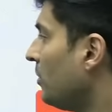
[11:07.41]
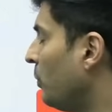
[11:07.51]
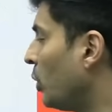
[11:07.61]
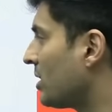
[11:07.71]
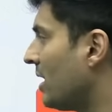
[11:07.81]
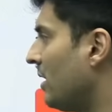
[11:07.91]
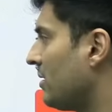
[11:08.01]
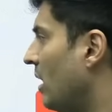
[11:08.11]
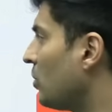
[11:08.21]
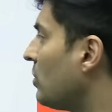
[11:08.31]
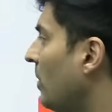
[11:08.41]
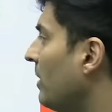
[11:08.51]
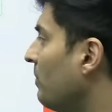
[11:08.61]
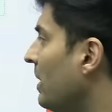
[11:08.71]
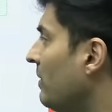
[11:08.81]
post-class doubt
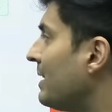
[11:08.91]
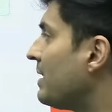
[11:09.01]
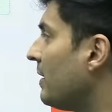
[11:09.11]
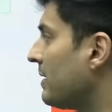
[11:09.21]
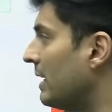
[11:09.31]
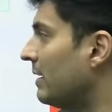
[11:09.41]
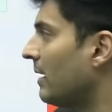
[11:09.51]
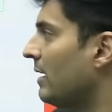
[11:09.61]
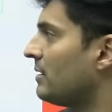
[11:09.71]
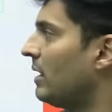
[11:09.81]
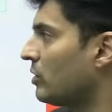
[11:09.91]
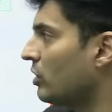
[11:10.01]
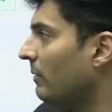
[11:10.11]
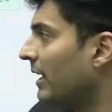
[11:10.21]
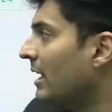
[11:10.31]
solving, previous years, in-class doubt
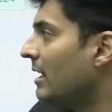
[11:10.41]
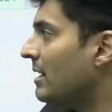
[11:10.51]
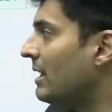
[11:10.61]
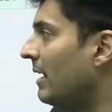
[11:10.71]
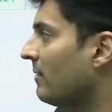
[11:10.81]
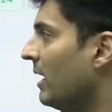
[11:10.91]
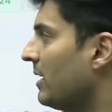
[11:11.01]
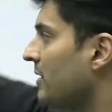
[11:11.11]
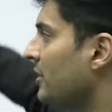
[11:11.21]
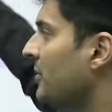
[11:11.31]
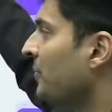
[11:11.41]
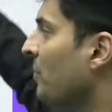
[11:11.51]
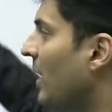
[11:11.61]
solving, live classes,